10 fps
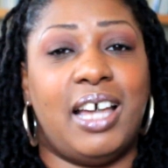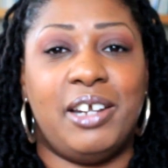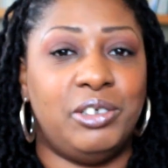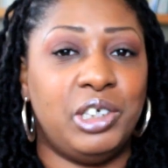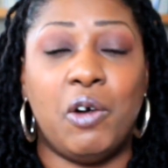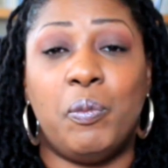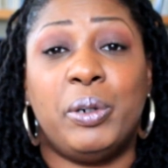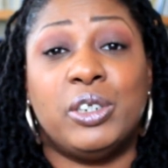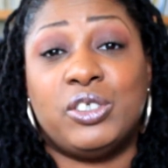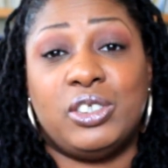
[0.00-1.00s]
don't know,
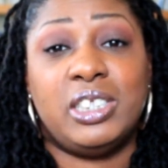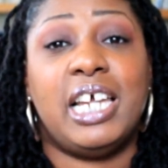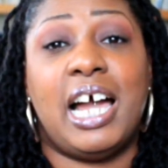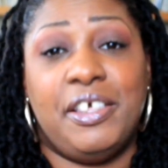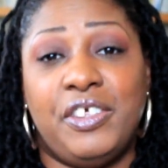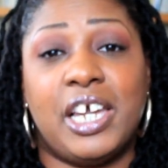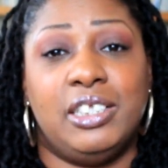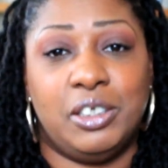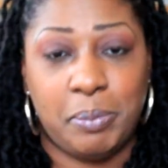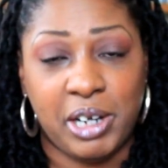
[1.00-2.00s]
personally I think I
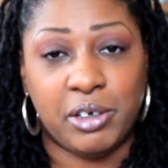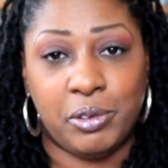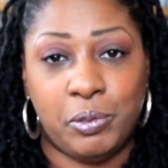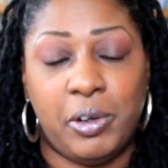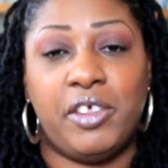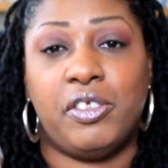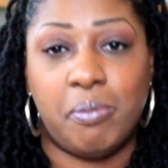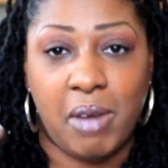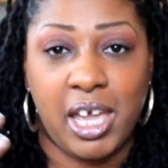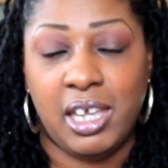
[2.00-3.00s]
look better with
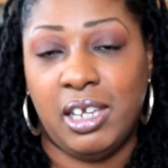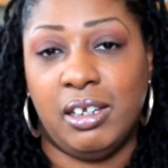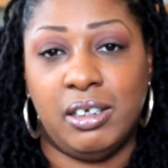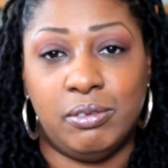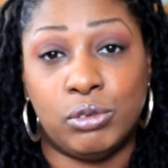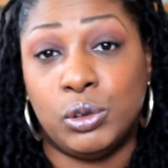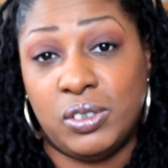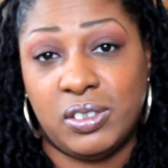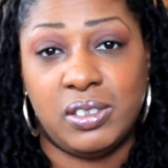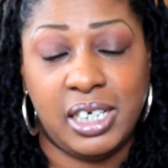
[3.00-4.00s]
my
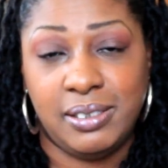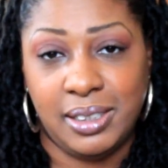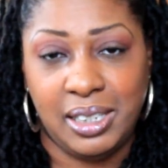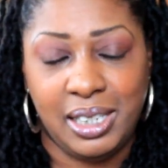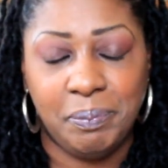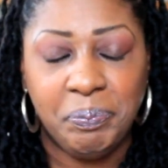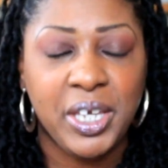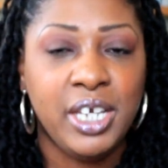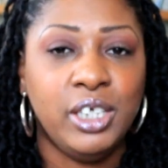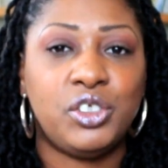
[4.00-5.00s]
roots nice and neat.
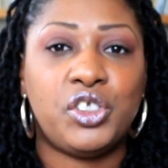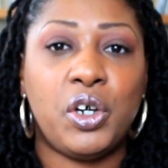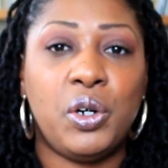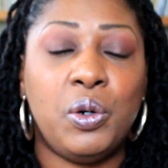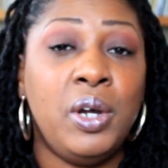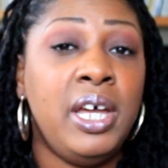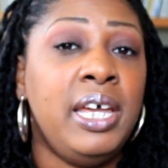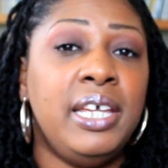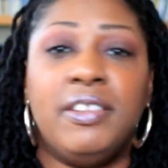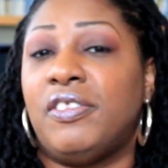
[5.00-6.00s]
So
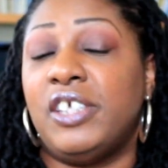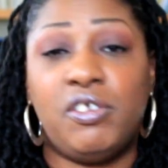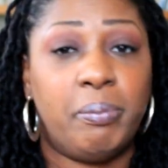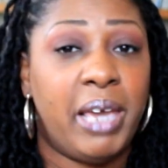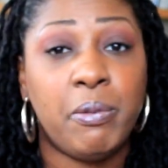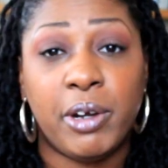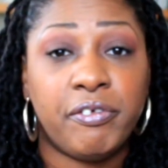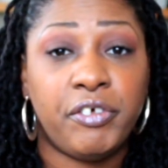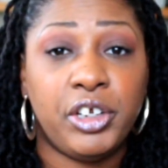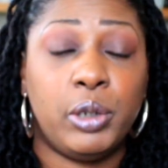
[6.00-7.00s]
this may
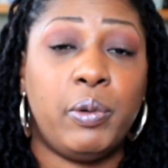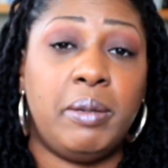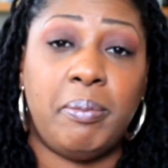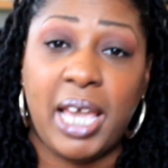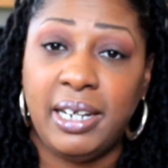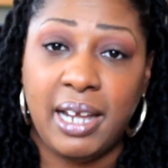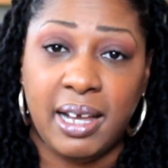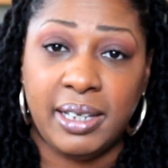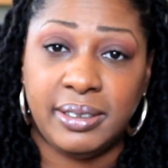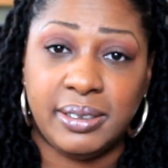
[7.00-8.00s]
work for you, it may
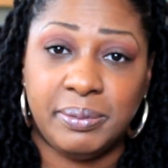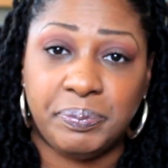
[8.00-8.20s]
not.